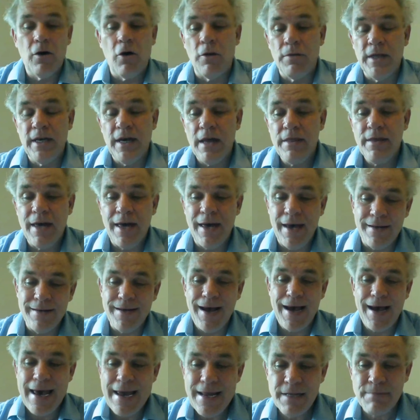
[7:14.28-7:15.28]
On the other hand,
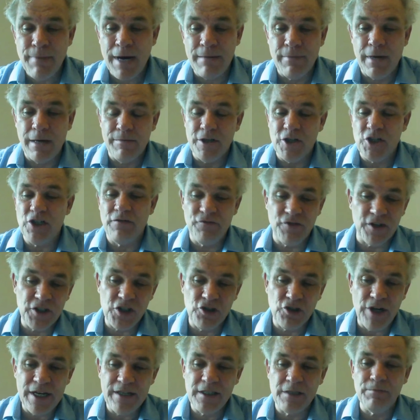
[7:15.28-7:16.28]
I hate my mummy. She
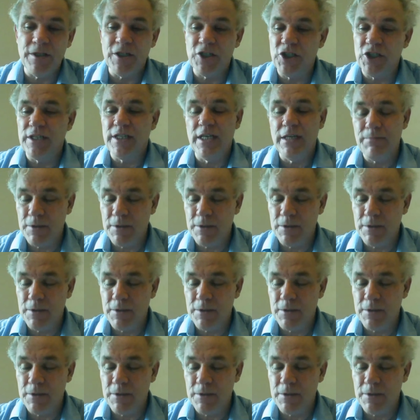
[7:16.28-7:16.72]
frustrates me.